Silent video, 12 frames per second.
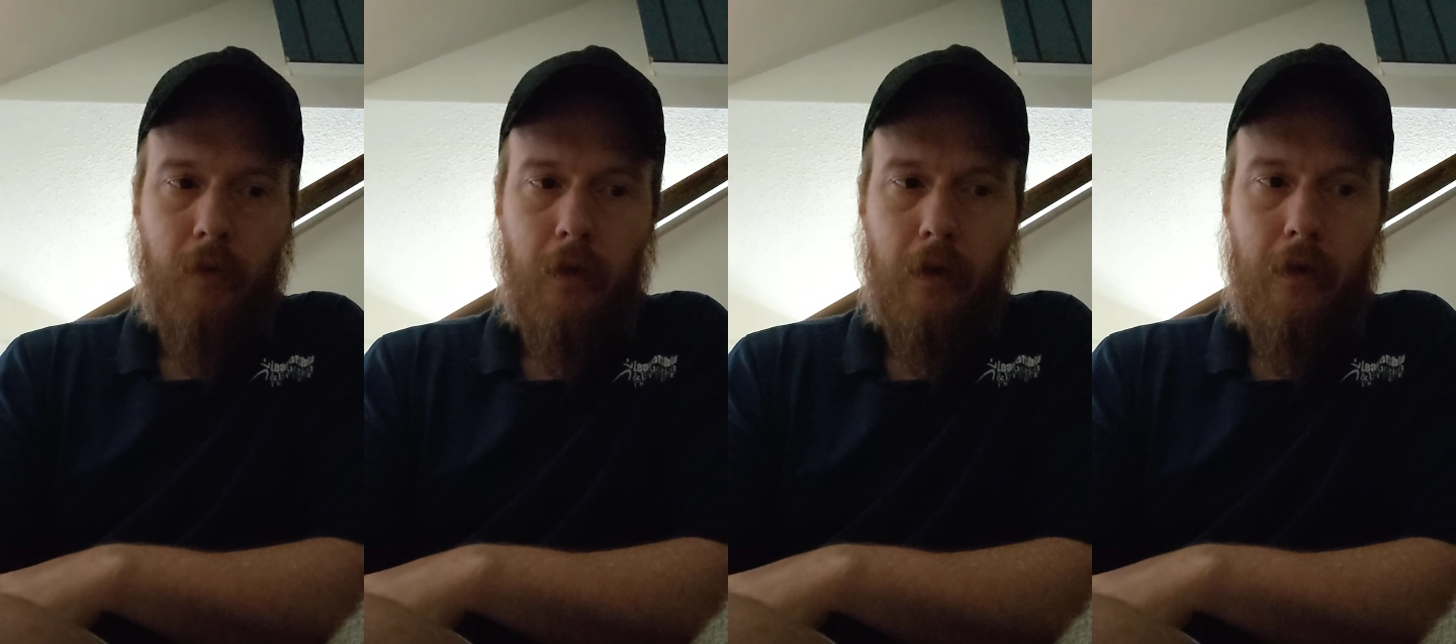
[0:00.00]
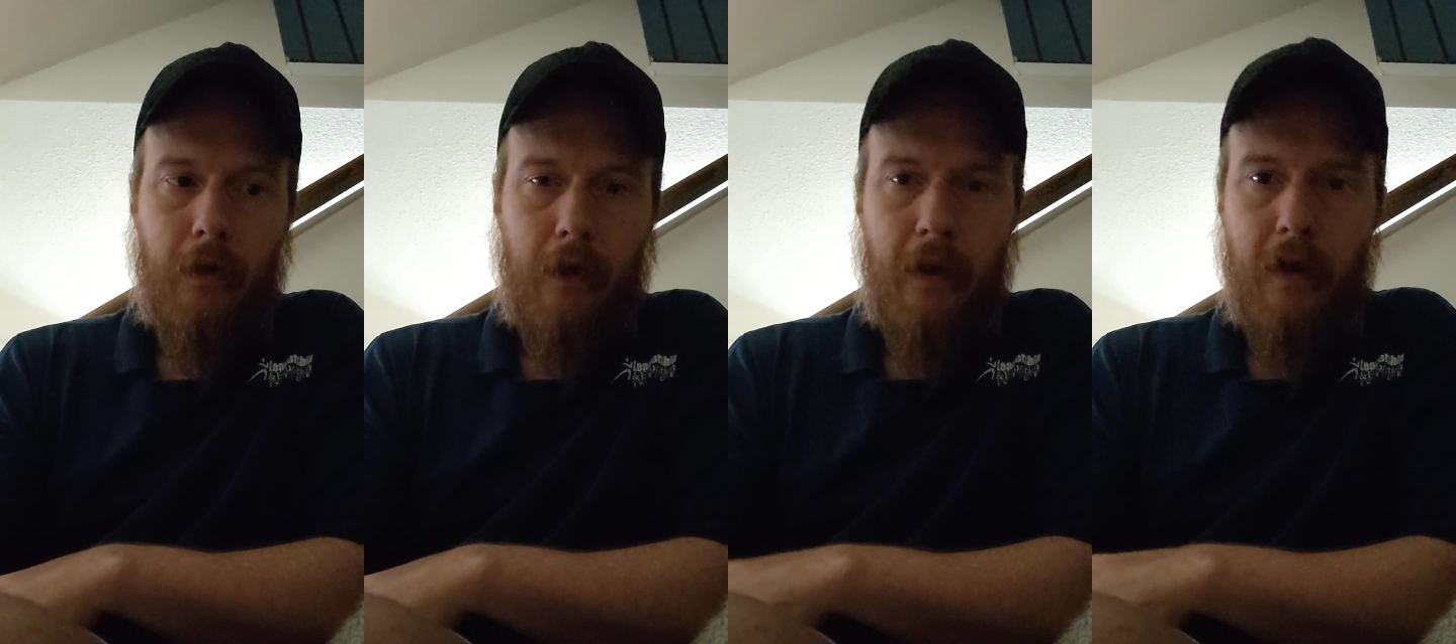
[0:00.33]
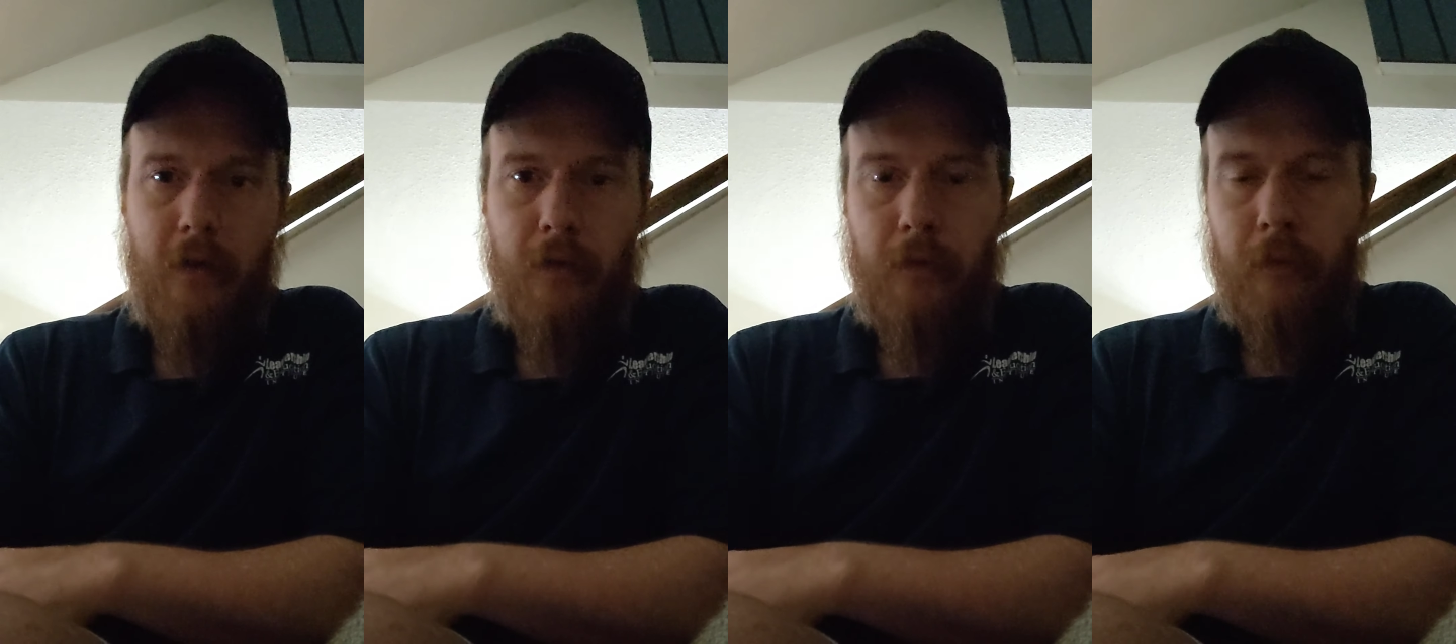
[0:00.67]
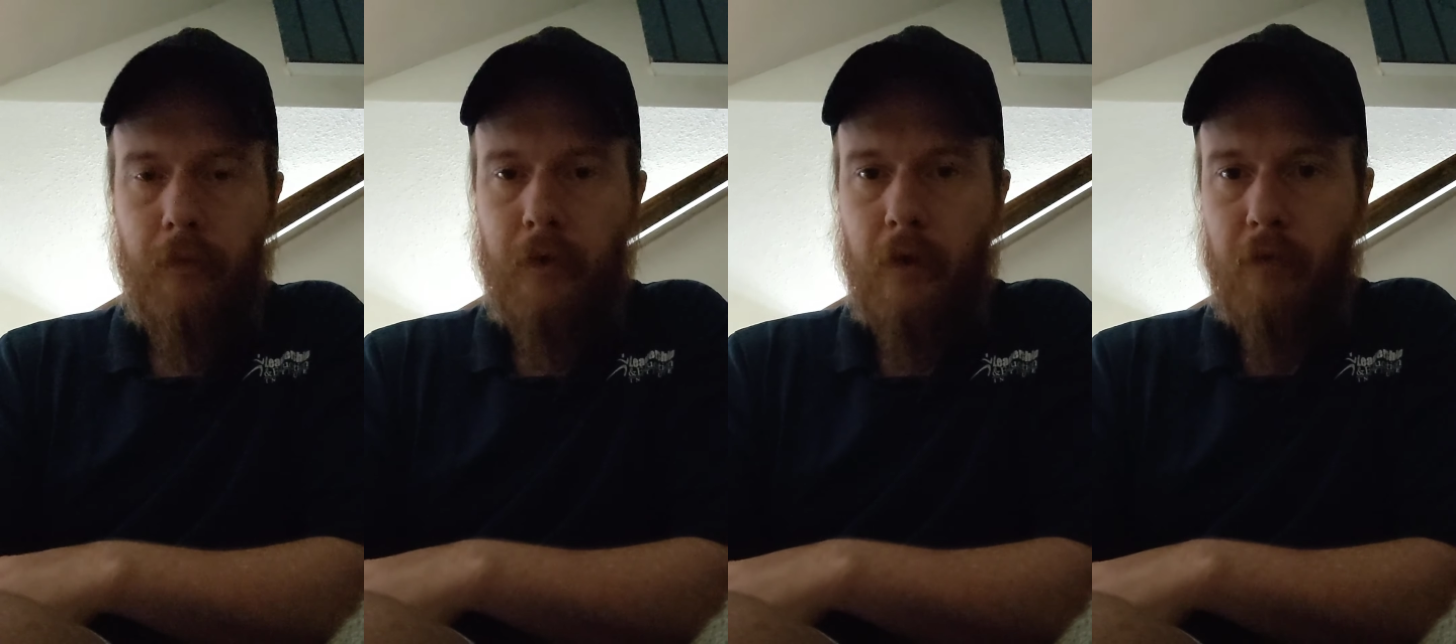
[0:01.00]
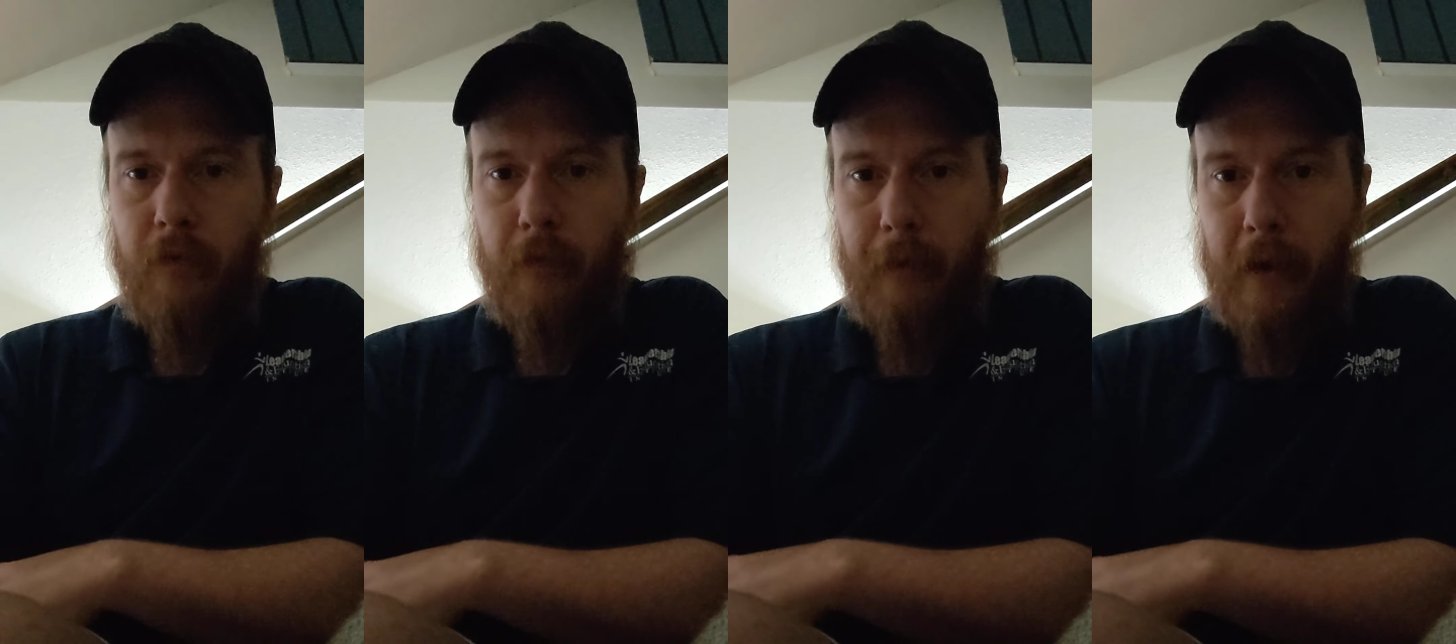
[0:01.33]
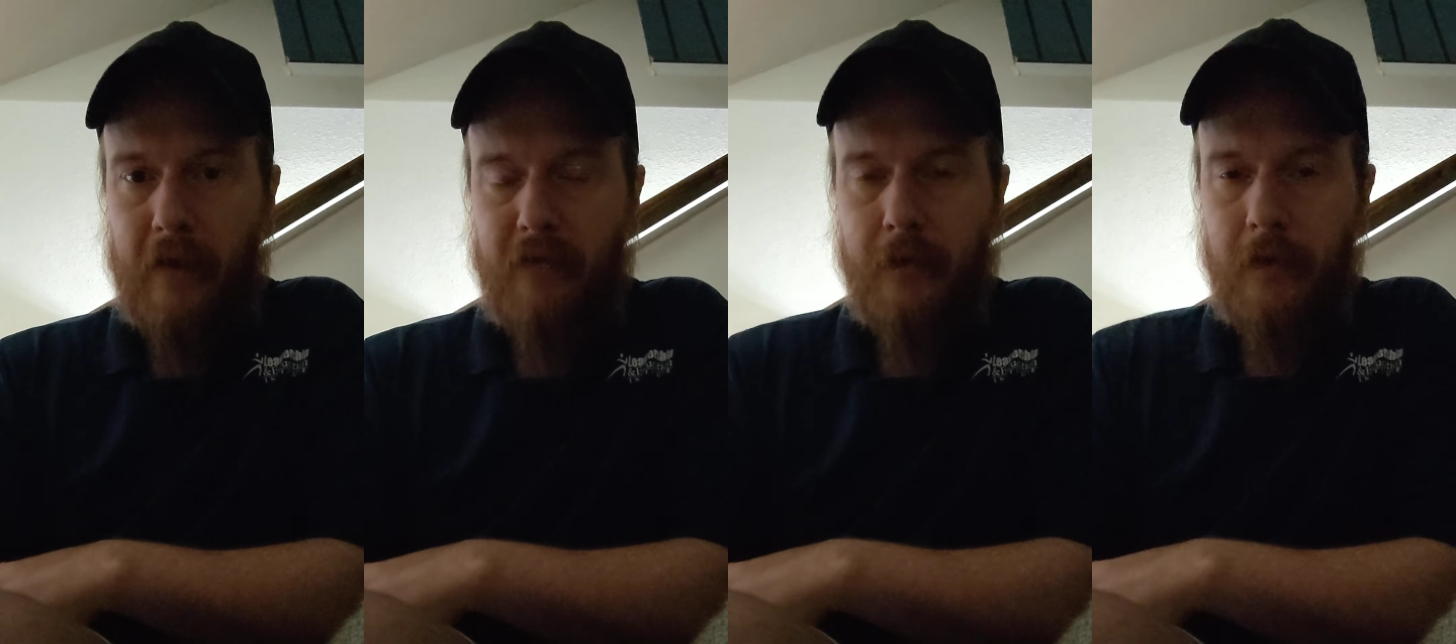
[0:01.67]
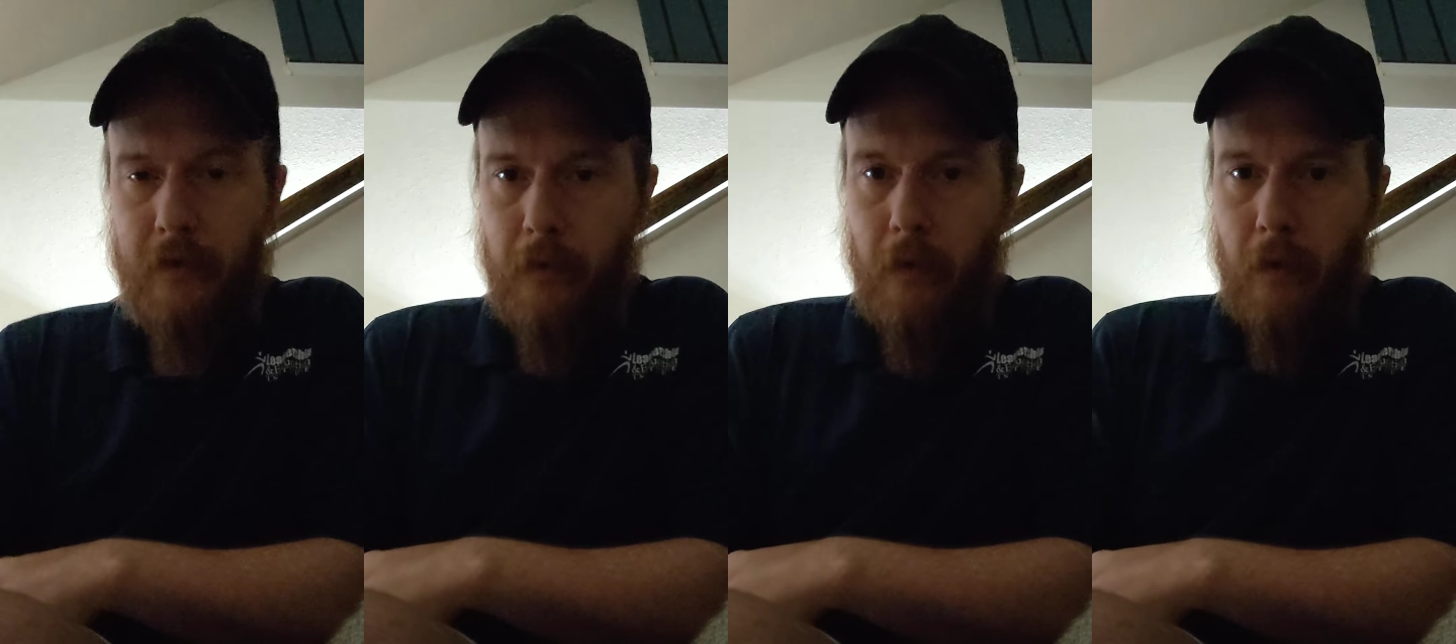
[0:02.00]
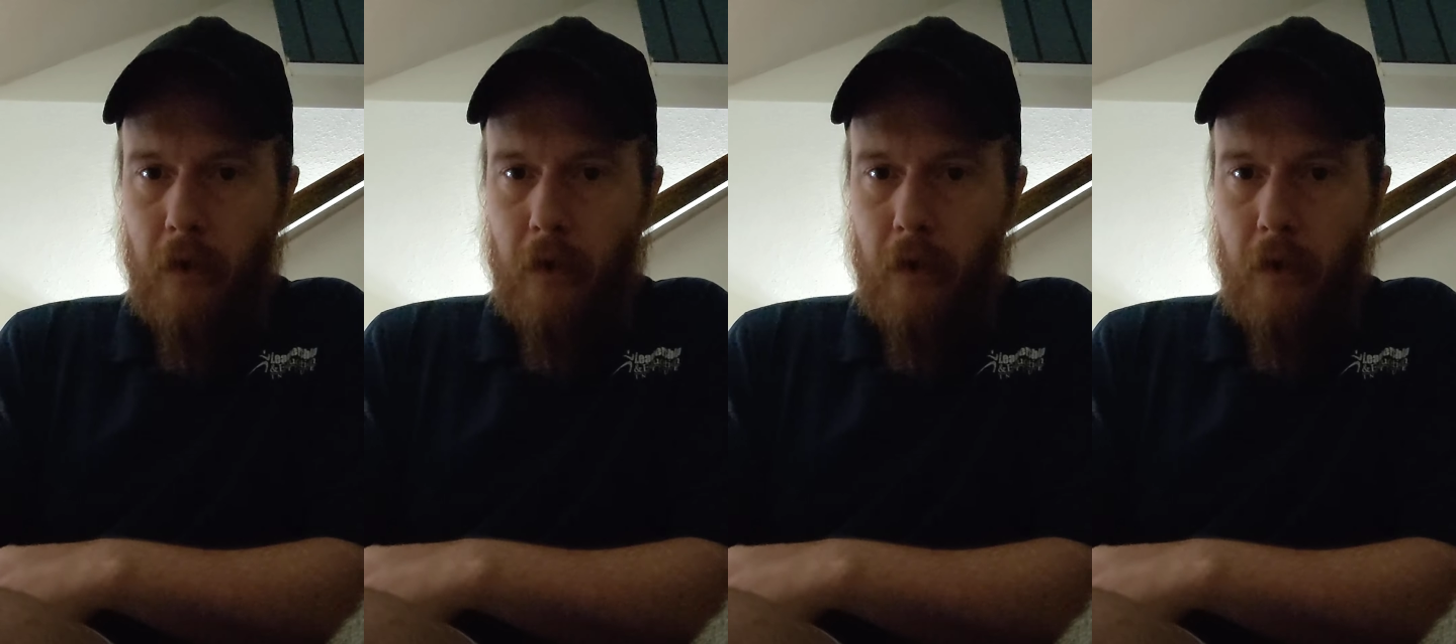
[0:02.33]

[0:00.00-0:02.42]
And now from the past video,